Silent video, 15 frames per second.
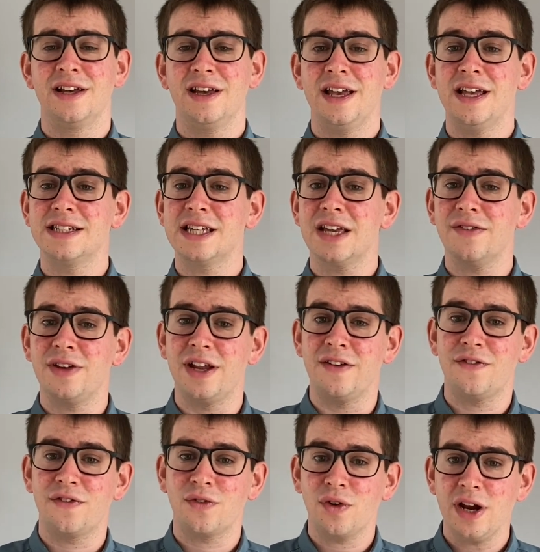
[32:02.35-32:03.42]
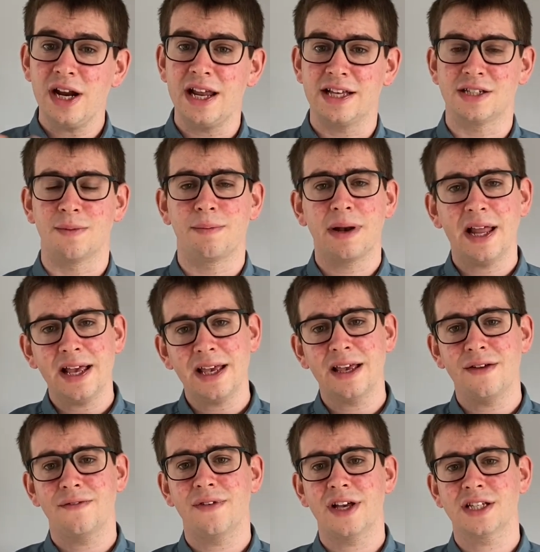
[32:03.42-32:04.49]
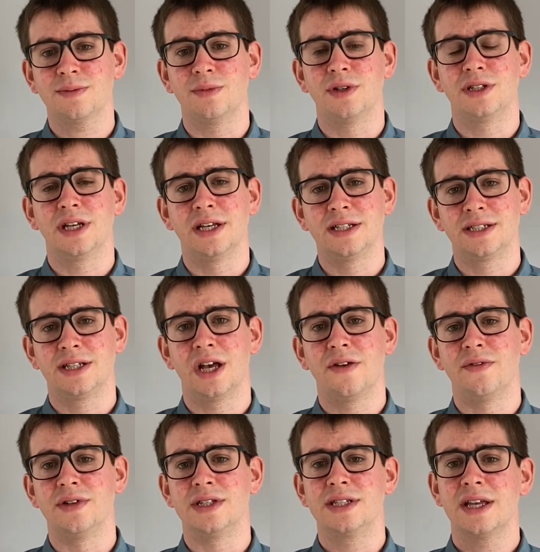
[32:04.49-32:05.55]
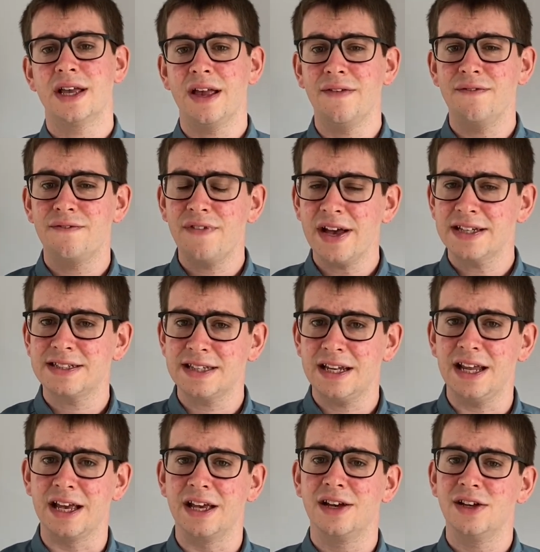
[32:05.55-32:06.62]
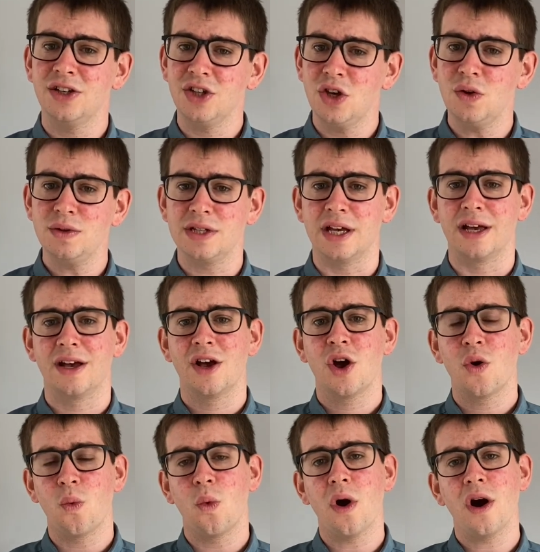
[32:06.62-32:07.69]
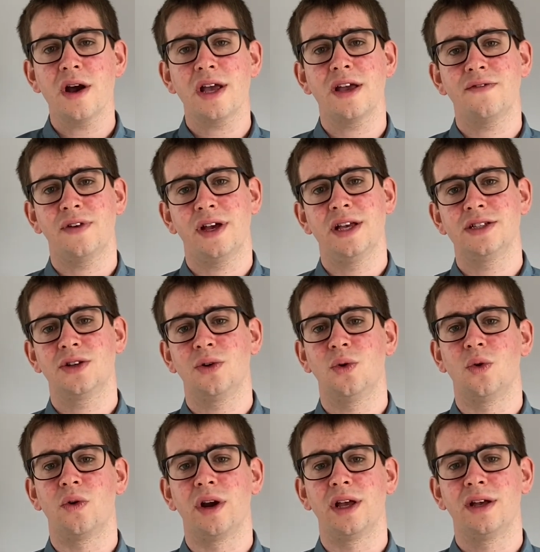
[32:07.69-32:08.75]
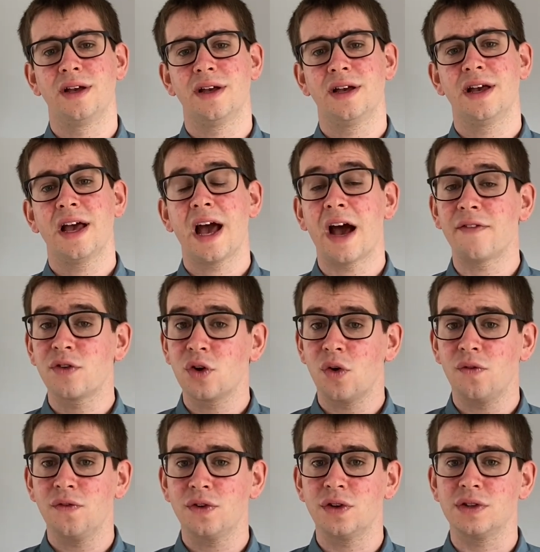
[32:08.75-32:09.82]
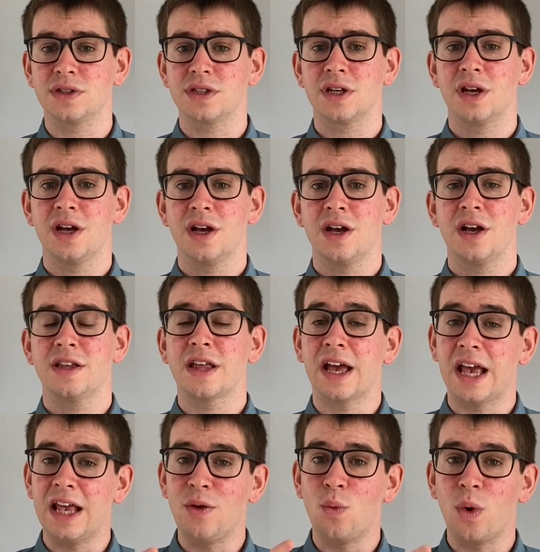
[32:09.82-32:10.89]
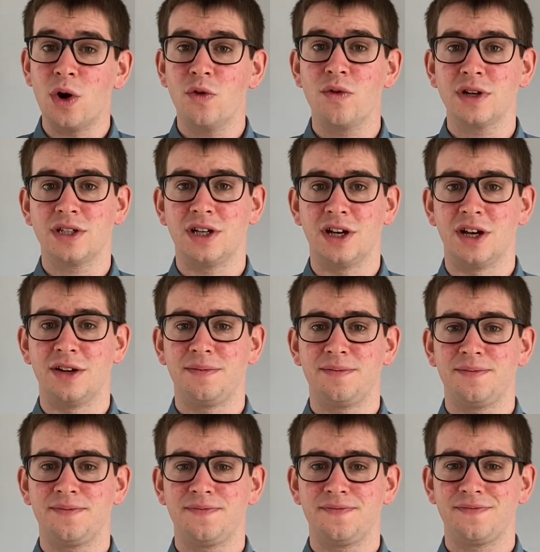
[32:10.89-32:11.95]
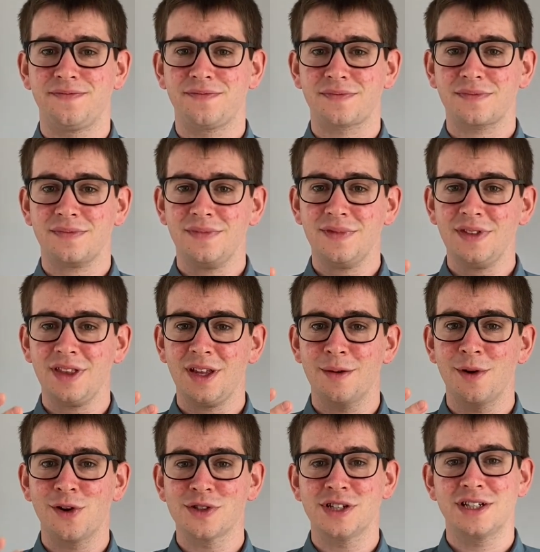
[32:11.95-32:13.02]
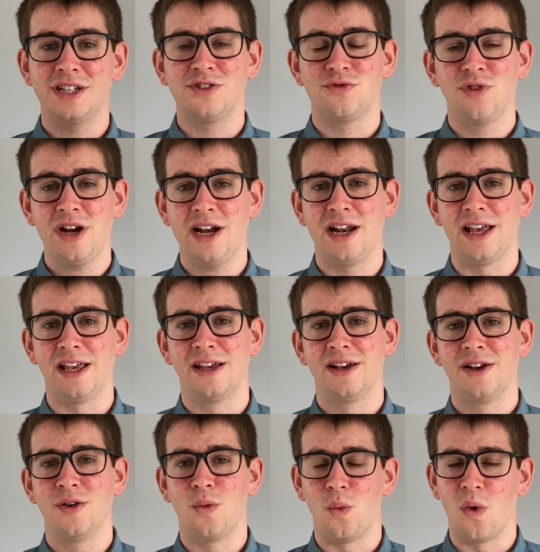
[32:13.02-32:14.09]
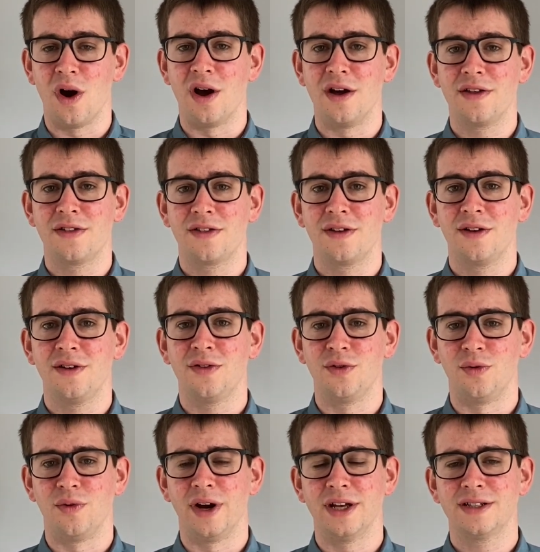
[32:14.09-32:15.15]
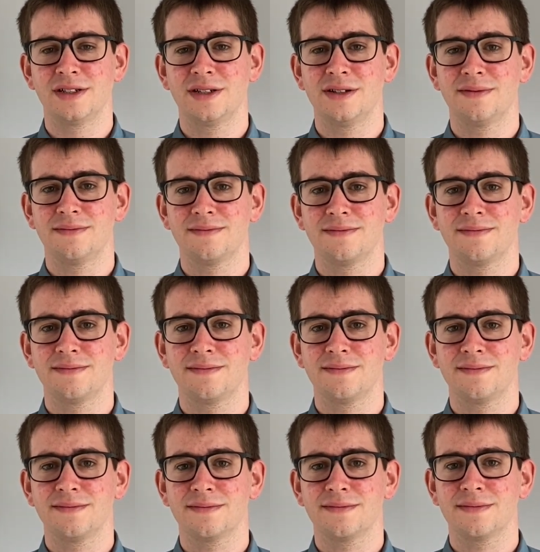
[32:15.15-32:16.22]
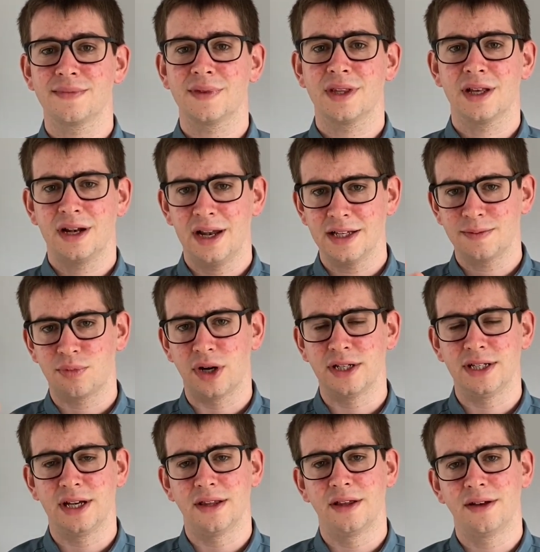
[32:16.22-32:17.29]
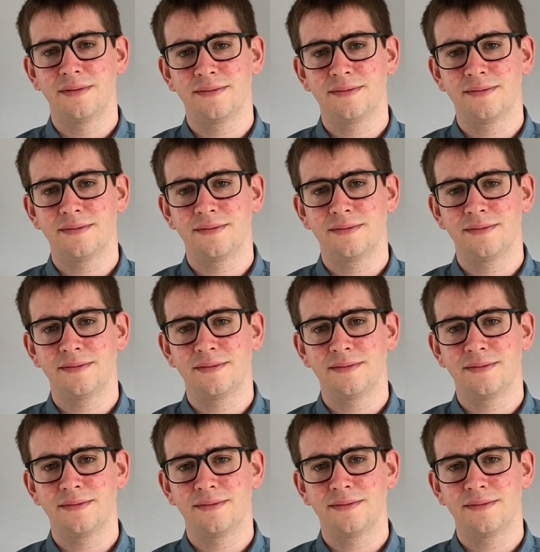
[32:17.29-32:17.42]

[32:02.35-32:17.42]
He has given it freely as a blanket investment to his servants. Invest in it. Use it. Work it for his glory. Have confidence that he will return, because it is really worth the risk. Let's pray together.